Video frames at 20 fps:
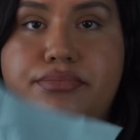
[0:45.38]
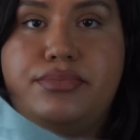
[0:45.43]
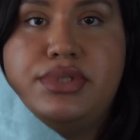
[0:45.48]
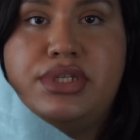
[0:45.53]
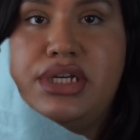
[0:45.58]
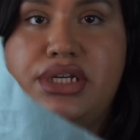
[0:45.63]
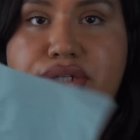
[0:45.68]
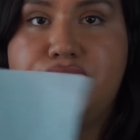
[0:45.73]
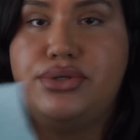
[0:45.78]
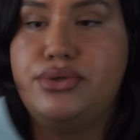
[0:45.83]

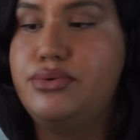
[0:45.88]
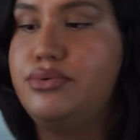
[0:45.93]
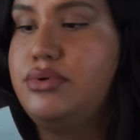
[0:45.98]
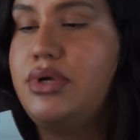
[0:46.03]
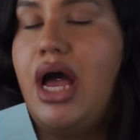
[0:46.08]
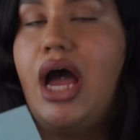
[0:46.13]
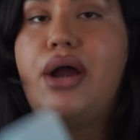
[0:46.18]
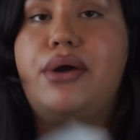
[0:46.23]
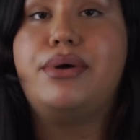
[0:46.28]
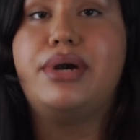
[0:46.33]
tissue.
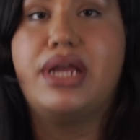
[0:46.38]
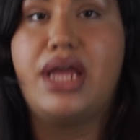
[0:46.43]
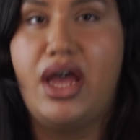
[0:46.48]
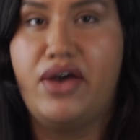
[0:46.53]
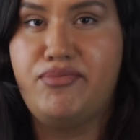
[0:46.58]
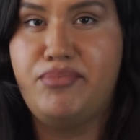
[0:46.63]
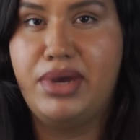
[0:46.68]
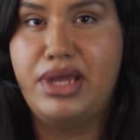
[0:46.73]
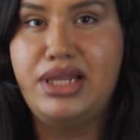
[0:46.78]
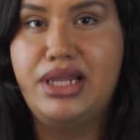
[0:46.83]
I already
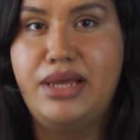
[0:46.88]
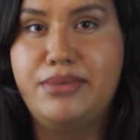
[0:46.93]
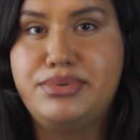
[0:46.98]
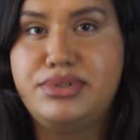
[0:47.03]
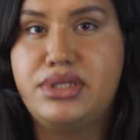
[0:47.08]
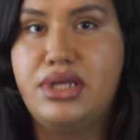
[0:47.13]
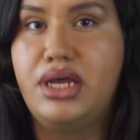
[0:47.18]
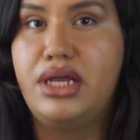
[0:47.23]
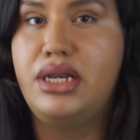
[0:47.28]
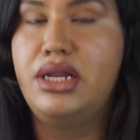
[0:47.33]
have my lips
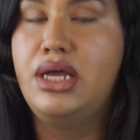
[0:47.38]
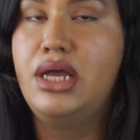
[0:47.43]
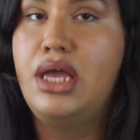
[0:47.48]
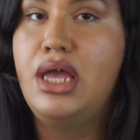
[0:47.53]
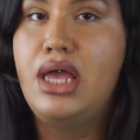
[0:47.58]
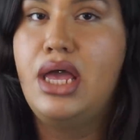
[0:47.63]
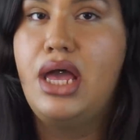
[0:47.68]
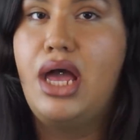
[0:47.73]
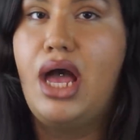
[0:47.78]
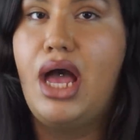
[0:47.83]
done.
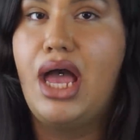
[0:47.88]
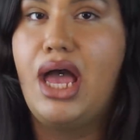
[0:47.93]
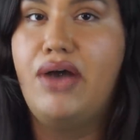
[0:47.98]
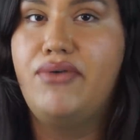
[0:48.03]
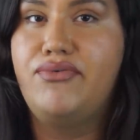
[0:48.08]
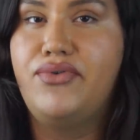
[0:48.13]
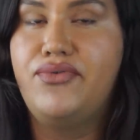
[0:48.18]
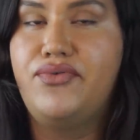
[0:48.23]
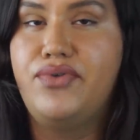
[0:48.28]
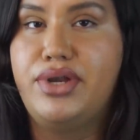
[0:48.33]
I
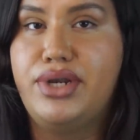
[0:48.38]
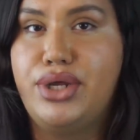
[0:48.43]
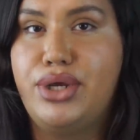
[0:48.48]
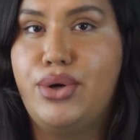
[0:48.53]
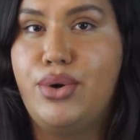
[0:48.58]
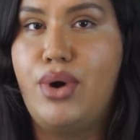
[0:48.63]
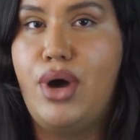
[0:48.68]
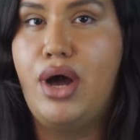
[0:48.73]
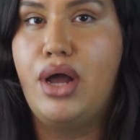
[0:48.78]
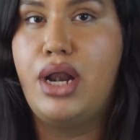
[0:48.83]
have a
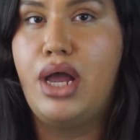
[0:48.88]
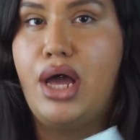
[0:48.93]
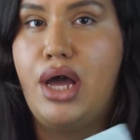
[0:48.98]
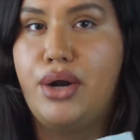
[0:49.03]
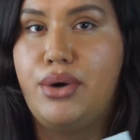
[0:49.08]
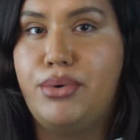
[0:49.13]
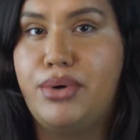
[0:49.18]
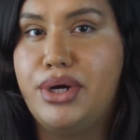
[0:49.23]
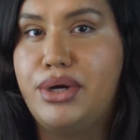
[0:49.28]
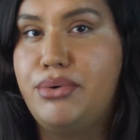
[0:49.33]
video on how
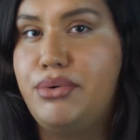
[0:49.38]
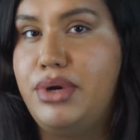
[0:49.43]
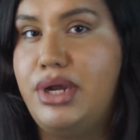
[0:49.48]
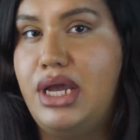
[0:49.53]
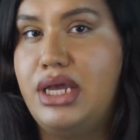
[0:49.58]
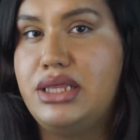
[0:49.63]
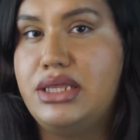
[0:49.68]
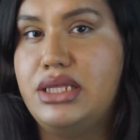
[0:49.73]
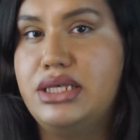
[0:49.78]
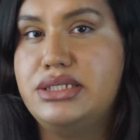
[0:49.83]
to
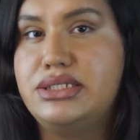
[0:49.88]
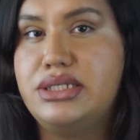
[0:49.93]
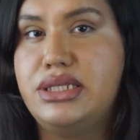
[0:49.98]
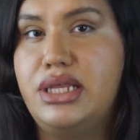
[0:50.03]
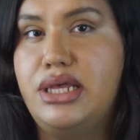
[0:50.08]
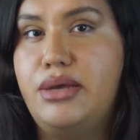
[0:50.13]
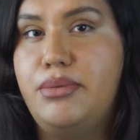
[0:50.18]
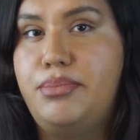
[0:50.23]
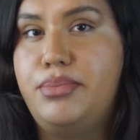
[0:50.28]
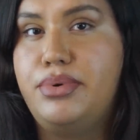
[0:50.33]
recreate this
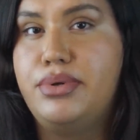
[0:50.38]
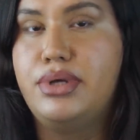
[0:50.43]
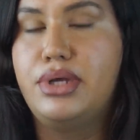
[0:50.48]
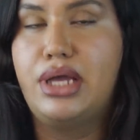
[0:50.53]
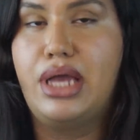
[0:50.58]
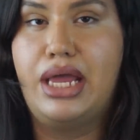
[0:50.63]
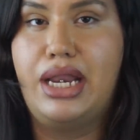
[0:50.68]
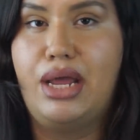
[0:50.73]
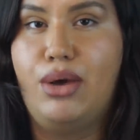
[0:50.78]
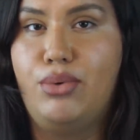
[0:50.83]
lip
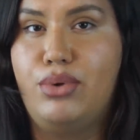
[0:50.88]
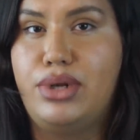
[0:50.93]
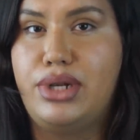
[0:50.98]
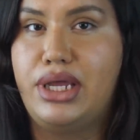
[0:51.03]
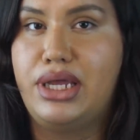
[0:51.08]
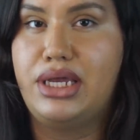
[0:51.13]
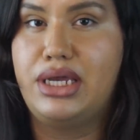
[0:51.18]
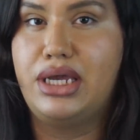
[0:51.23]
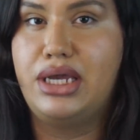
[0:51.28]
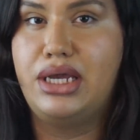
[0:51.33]
and I will
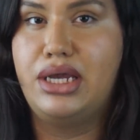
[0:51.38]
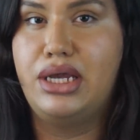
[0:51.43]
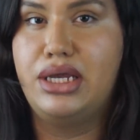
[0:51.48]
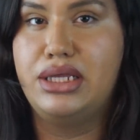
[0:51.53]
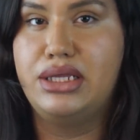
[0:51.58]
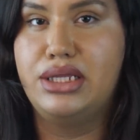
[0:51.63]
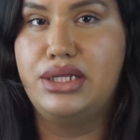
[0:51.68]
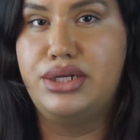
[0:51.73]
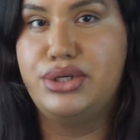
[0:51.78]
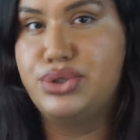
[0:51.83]
link it
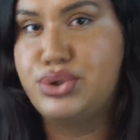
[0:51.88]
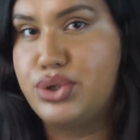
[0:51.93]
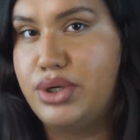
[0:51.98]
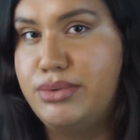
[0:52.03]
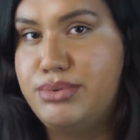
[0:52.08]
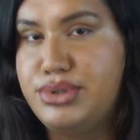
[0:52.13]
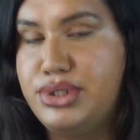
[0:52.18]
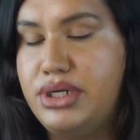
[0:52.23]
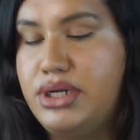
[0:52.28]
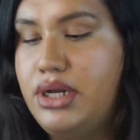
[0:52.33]
in the
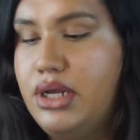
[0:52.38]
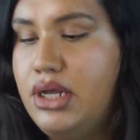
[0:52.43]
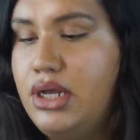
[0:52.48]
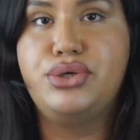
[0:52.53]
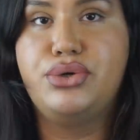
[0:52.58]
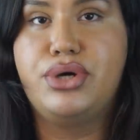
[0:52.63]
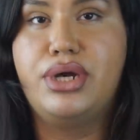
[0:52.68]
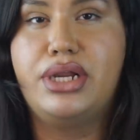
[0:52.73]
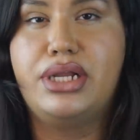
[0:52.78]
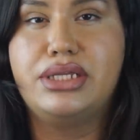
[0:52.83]
description.
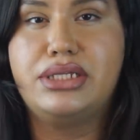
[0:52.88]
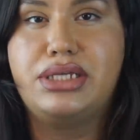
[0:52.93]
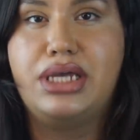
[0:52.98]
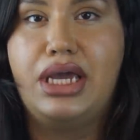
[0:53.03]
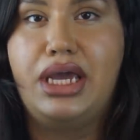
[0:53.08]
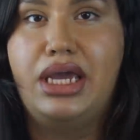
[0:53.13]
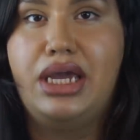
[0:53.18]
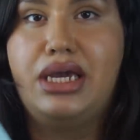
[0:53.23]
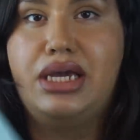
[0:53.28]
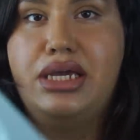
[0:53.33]
You're gonna
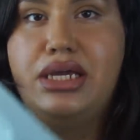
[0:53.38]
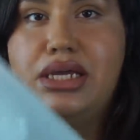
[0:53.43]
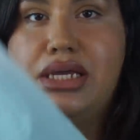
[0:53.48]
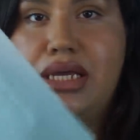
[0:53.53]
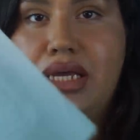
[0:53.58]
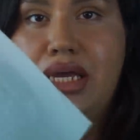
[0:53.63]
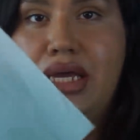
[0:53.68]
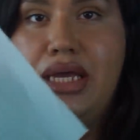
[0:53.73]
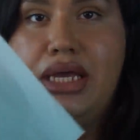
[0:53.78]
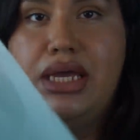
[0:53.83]
take
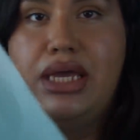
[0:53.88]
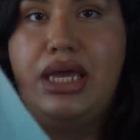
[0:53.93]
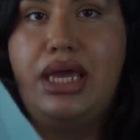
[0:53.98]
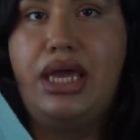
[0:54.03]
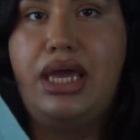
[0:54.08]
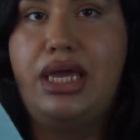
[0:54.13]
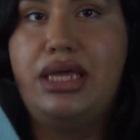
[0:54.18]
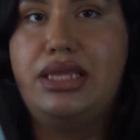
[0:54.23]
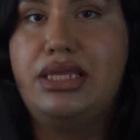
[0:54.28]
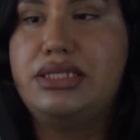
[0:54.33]

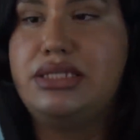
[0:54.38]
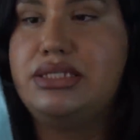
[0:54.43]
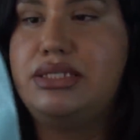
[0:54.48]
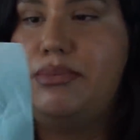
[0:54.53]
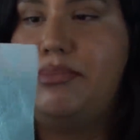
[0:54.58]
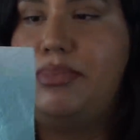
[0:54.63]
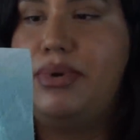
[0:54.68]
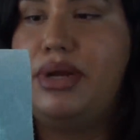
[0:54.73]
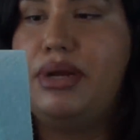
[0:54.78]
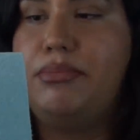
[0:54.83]
a
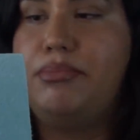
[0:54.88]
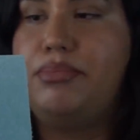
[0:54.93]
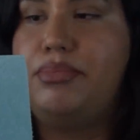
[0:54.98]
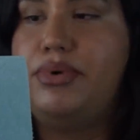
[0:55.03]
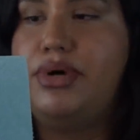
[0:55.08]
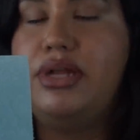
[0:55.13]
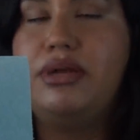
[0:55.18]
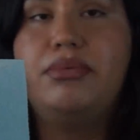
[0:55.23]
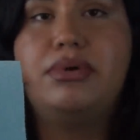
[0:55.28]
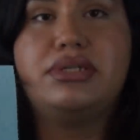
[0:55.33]

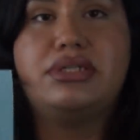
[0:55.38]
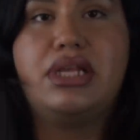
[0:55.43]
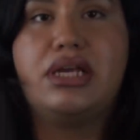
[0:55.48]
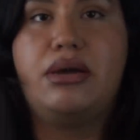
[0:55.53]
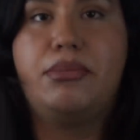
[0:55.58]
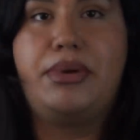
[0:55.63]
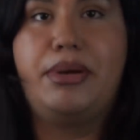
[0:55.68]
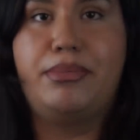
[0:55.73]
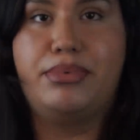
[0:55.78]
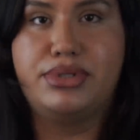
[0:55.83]

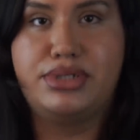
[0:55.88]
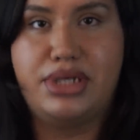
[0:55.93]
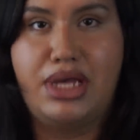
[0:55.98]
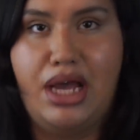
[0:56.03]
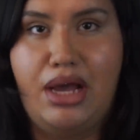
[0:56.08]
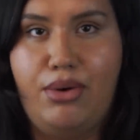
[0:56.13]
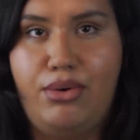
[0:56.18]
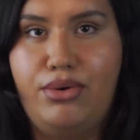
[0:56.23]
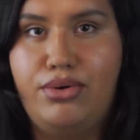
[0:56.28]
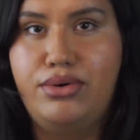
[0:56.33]
paper
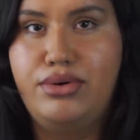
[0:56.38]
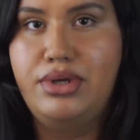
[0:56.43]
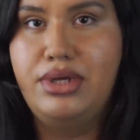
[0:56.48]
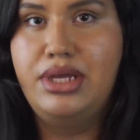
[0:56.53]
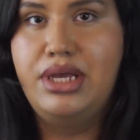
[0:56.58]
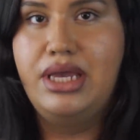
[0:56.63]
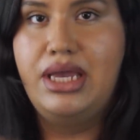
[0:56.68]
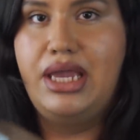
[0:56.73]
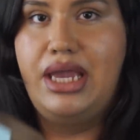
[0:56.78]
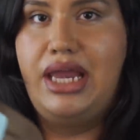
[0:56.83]
towel,
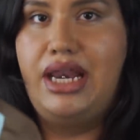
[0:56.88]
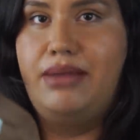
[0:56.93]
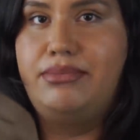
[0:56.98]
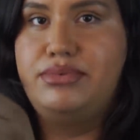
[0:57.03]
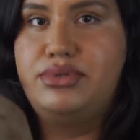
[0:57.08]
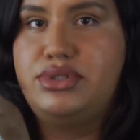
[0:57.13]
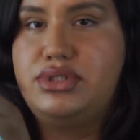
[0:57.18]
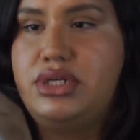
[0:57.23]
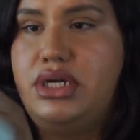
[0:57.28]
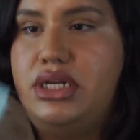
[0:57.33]
and I'm
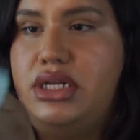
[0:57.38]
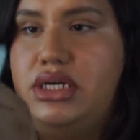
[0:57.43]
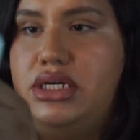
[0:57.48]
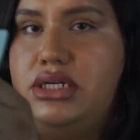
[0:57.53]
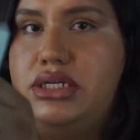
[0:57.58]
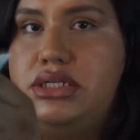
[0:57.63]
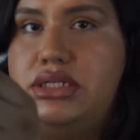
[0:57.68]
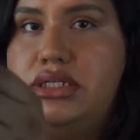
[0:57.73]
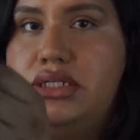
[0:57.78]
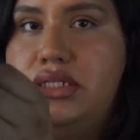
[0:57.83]
just gonna,